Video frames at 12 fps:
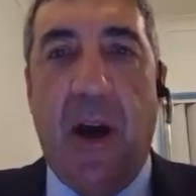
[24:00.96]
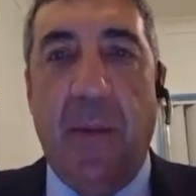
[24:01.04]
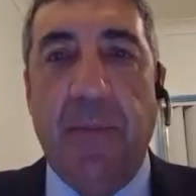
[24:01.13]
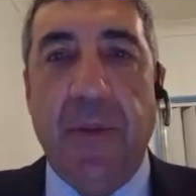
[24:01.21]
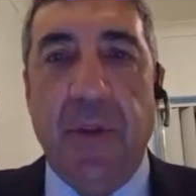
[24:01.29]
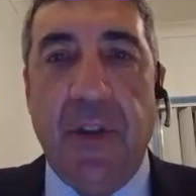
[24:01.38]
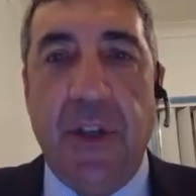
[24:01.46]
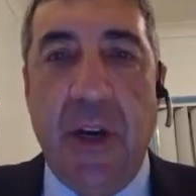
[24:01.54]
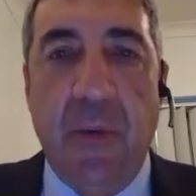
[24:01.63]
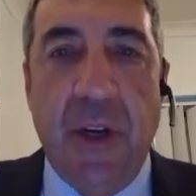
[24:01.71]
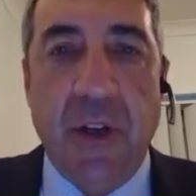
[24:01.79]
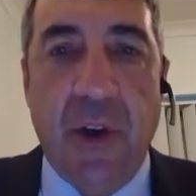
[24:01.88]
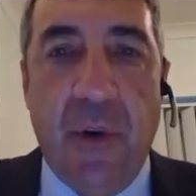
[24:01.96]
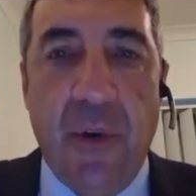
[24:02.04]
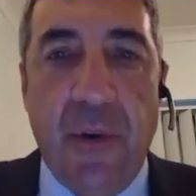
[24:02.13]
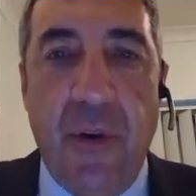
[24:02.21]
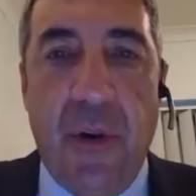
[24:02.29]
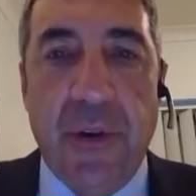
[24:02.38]
I'm generally
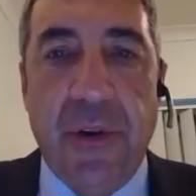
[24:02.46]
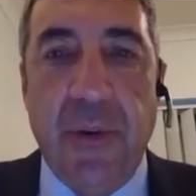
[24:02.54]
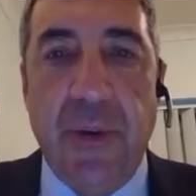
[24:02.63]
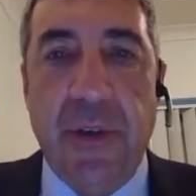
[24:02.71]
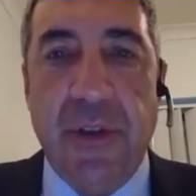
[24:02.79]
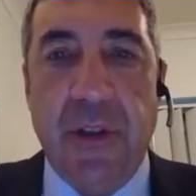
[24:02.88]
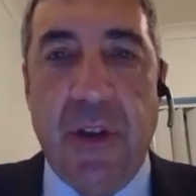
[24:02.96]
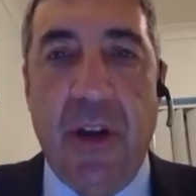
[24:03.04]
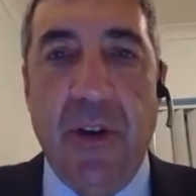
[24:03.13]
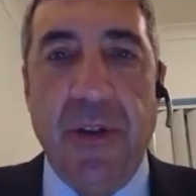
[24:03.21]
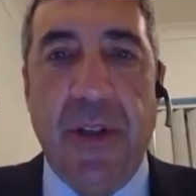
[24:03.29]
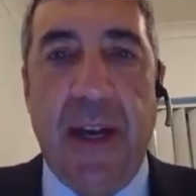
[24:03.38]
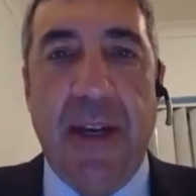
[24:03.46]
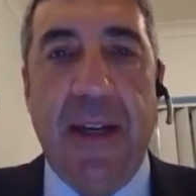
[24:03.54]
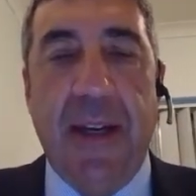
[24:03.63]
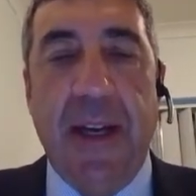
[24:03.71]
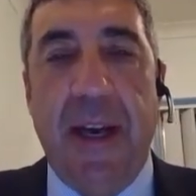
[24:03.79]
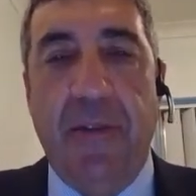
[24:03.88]
told not to disclose that
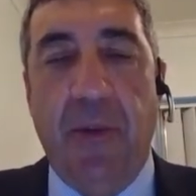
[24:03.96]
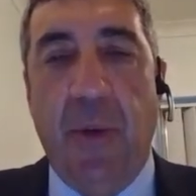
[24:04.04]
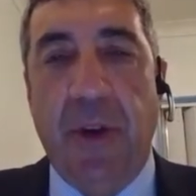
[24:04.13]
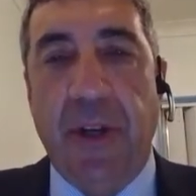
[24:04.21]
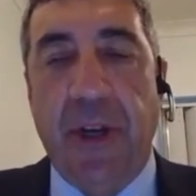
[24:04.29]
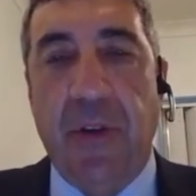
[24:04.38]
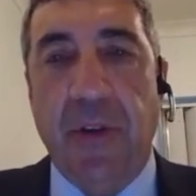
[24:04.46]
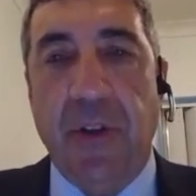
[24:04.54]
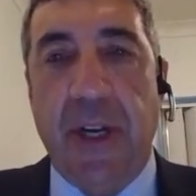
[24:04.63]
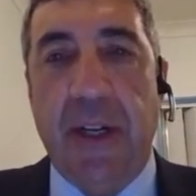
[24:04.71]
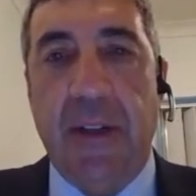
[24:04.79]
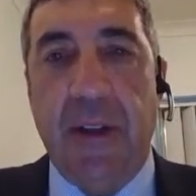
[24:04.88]
and get everyone to go and check